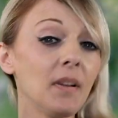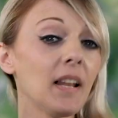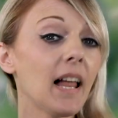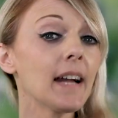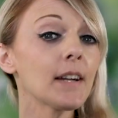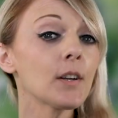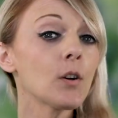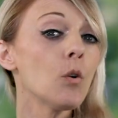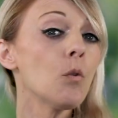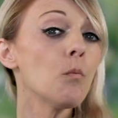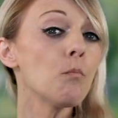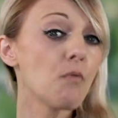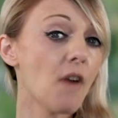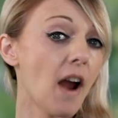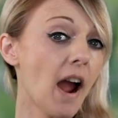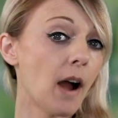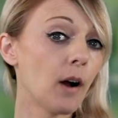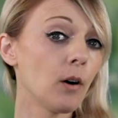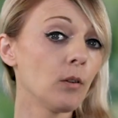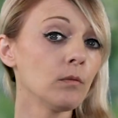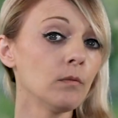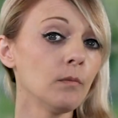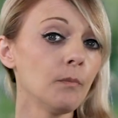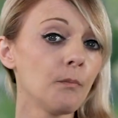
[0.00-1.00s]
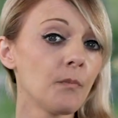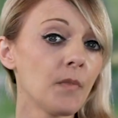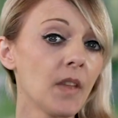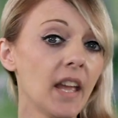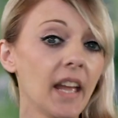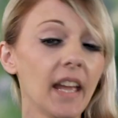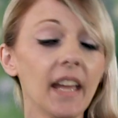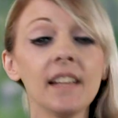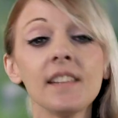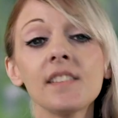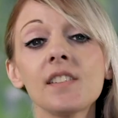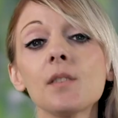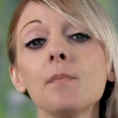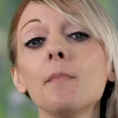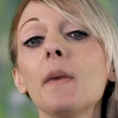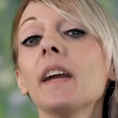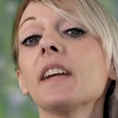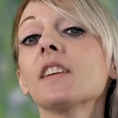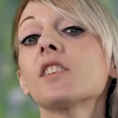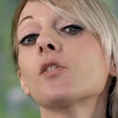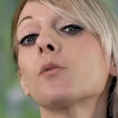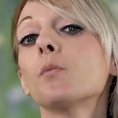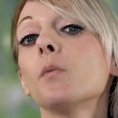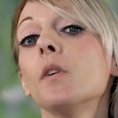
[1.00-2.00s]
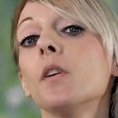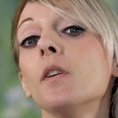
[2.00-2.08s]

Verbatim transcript: black or brown, intermixed